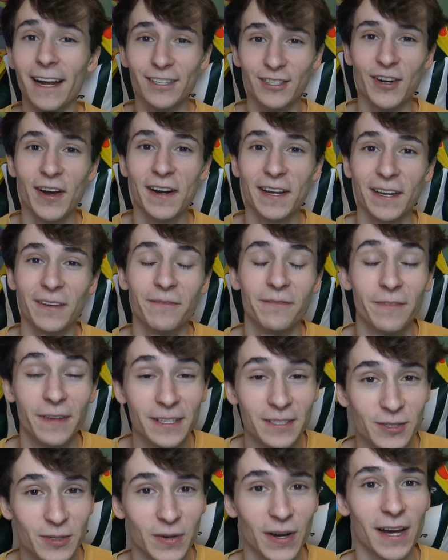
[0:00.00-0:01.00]
trying to
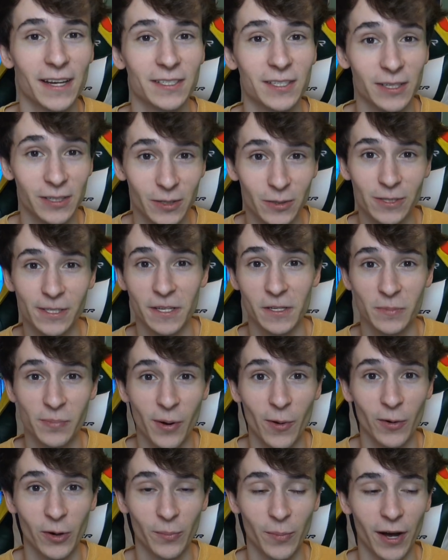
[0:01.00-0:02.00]
convince you guys to use these
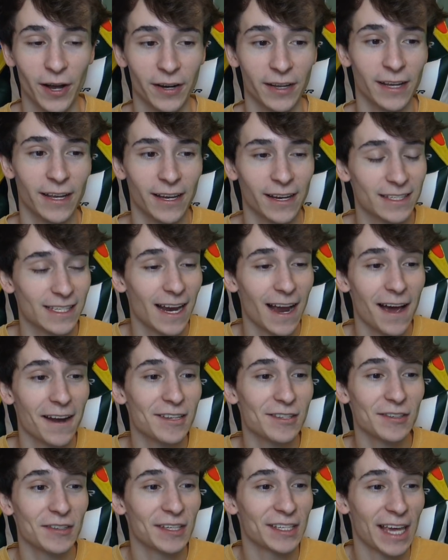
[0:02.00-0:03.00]
Pokemon, because I
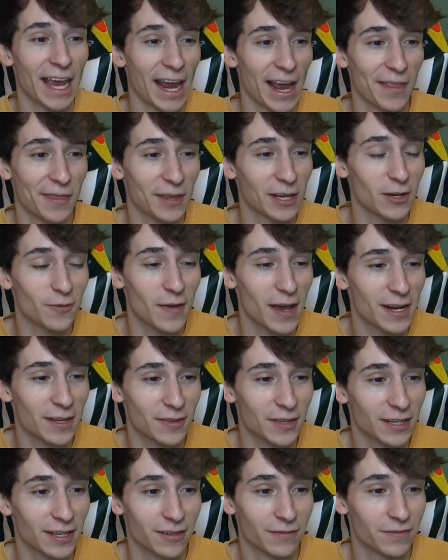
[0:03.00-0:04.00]
honestly can't think of
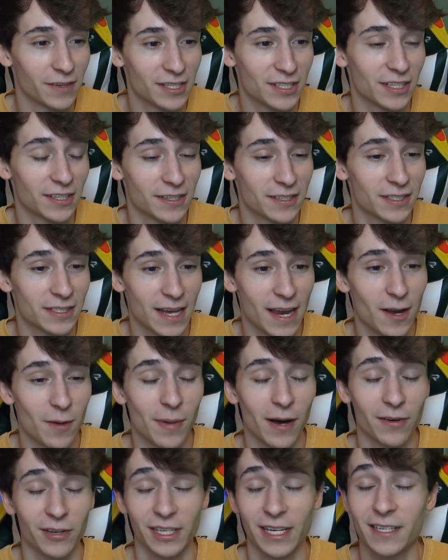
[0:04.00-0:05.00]
anything convincing to say
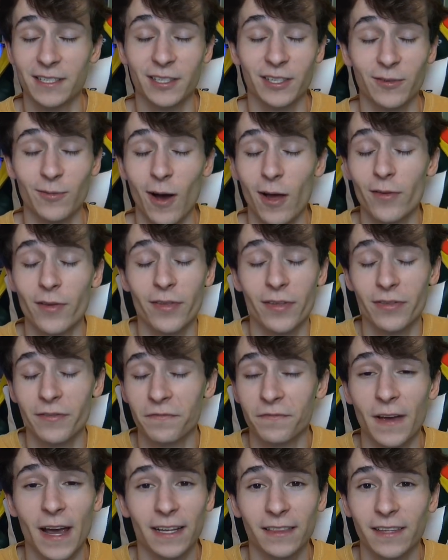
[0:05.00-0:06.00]
about ESQ other than the
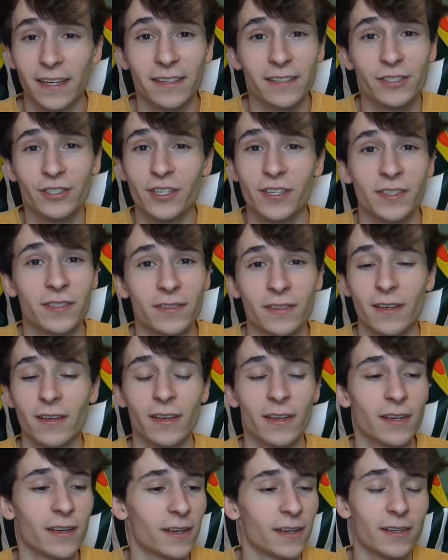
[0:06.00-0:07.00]
fact that it's just
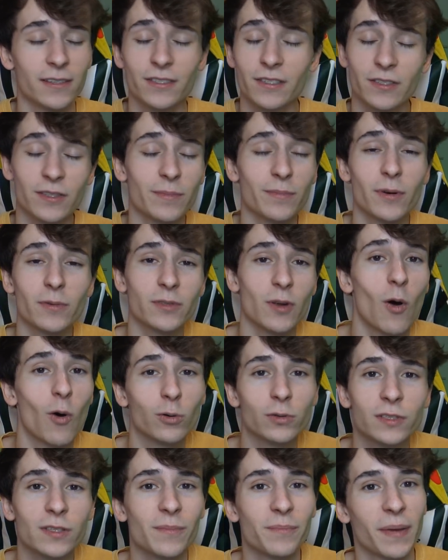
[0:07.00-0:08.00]
the most
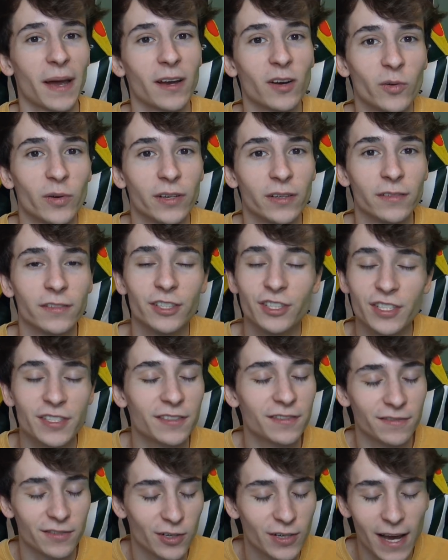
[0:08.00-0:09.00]
wholesome penguin. You
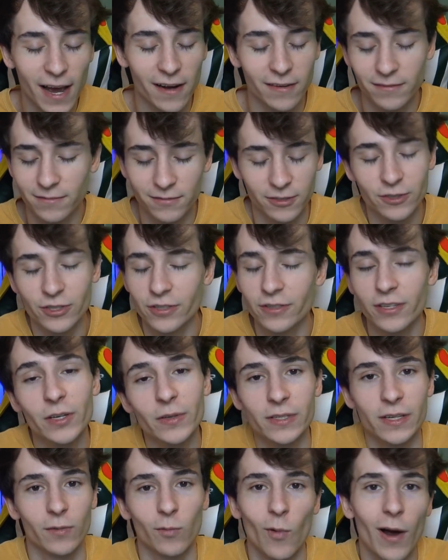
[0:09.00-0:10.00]
should
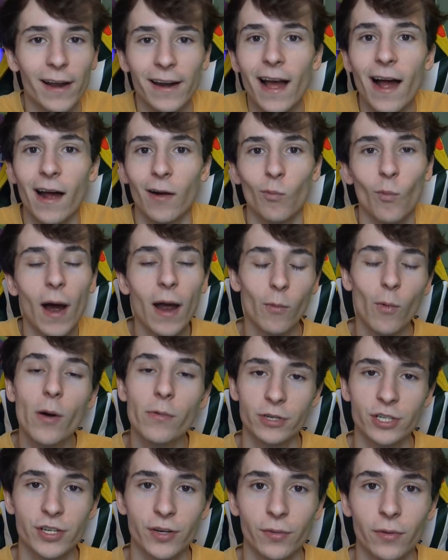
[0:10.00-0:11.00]
use it. Why not? Why
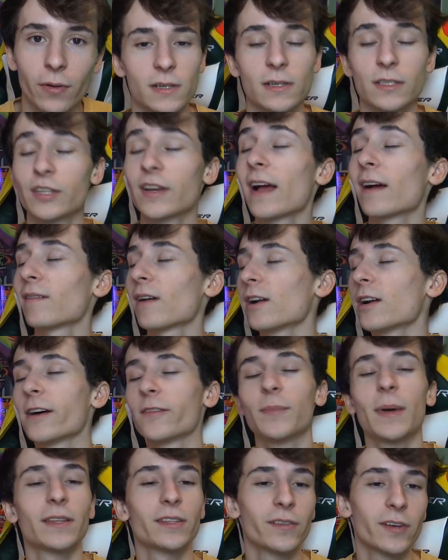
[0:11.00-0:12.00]
won't you? So yeah, enough
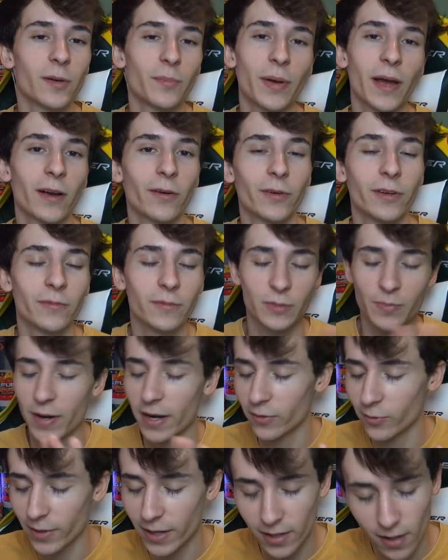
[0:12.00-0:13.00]
about the little penguin, which by
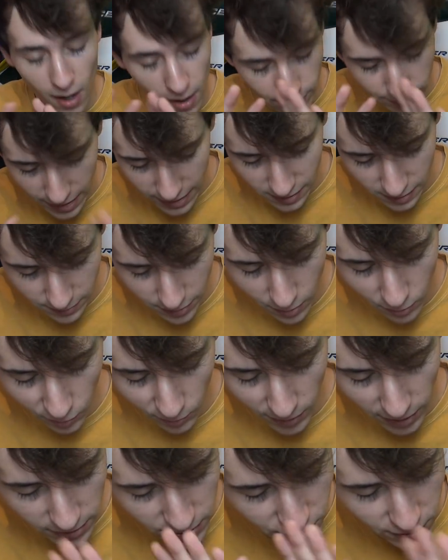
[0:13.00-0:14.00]
the way, amazing
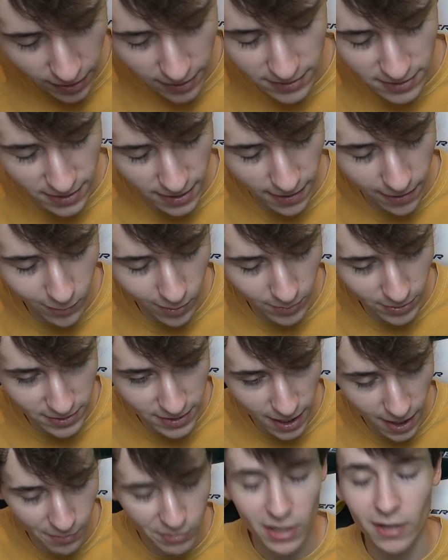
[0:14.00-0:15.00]
Pokemon. Just thought I'd say that one more time.